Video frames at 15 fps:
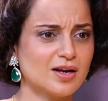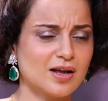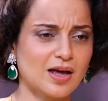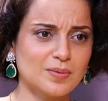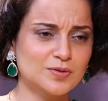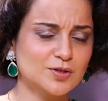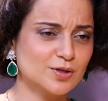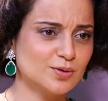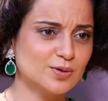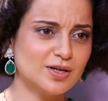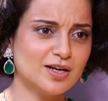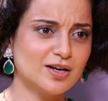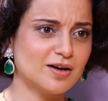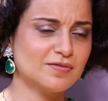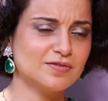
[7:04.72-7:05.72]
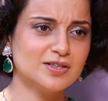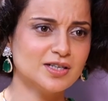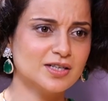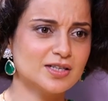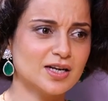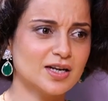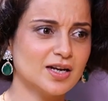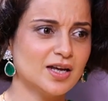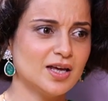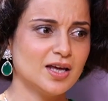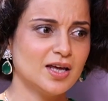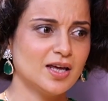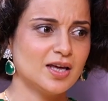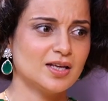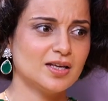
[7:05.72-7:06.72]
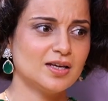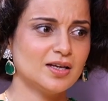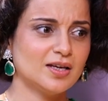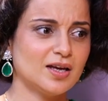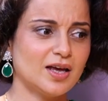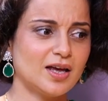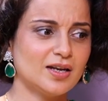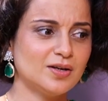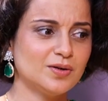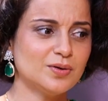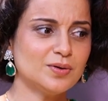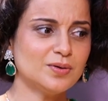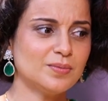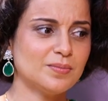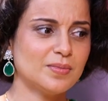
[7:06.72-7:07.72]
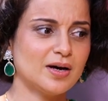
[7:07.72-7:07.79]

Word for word: I absolutely loved it, and you know,